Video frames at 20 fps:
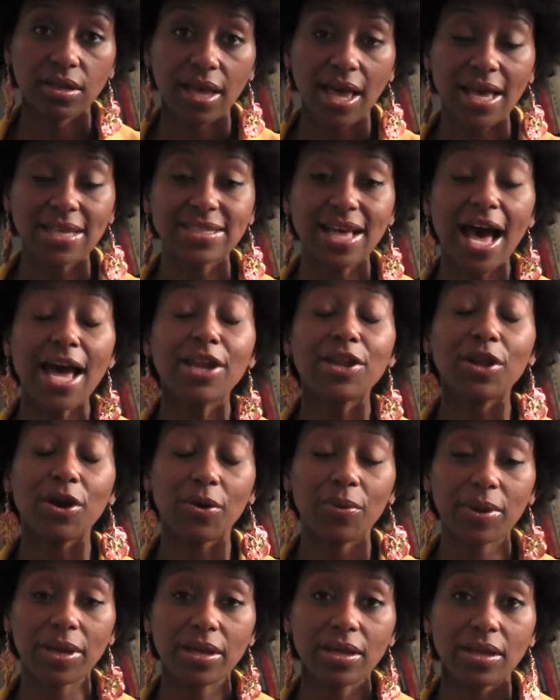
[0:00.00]
as I
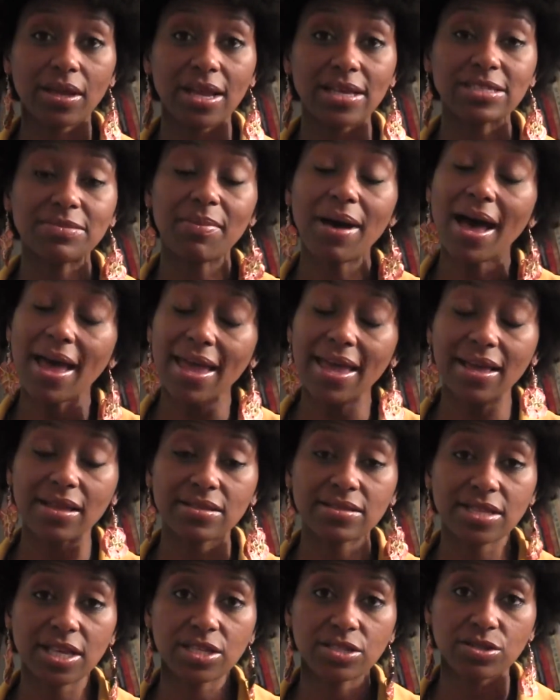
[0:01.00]
know it and as my
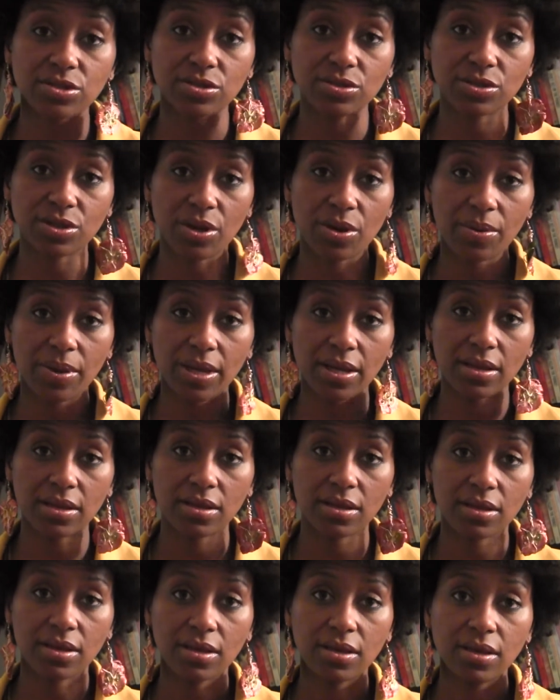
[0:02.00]
ancestors know it,
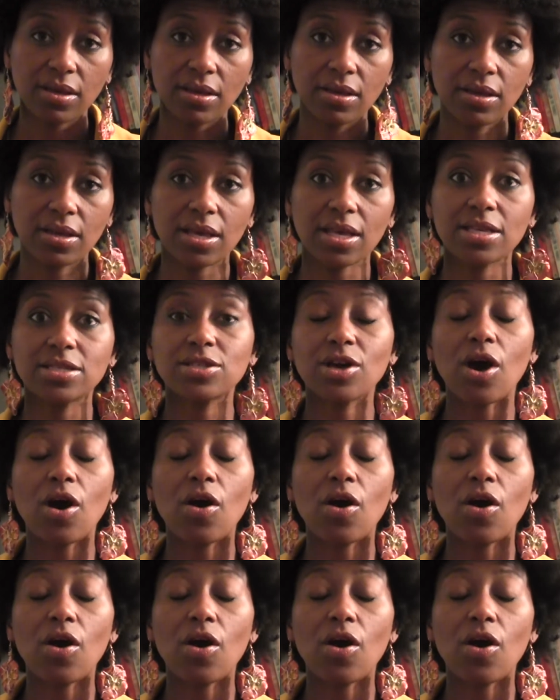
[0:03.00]
is